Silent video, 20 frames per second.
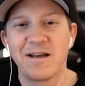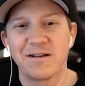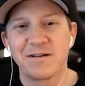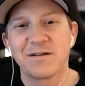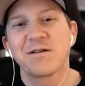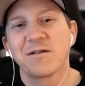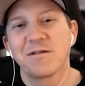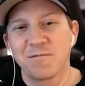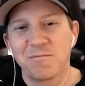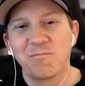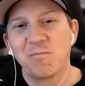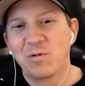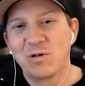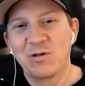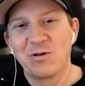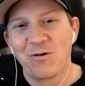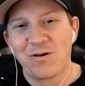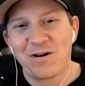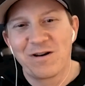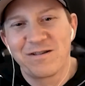case,
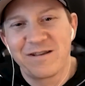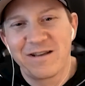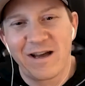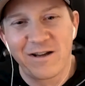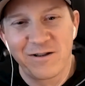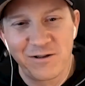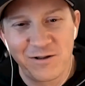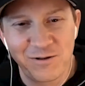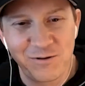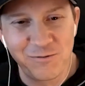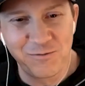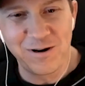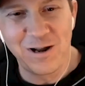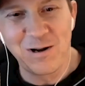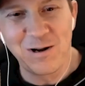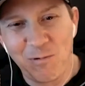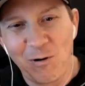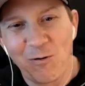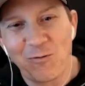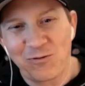majority. Yeah. You and
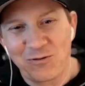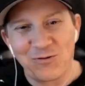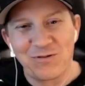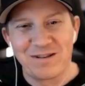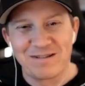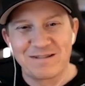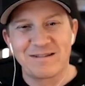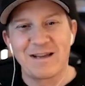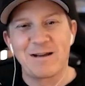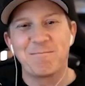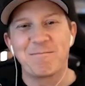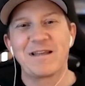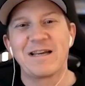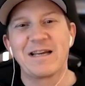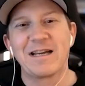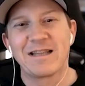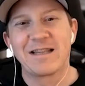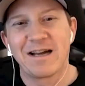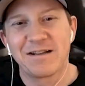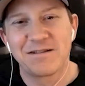I both do the same
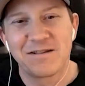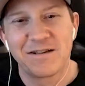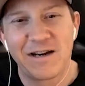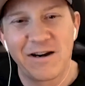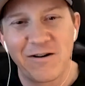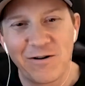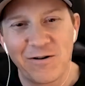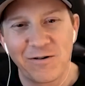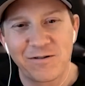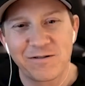thing in that scenario.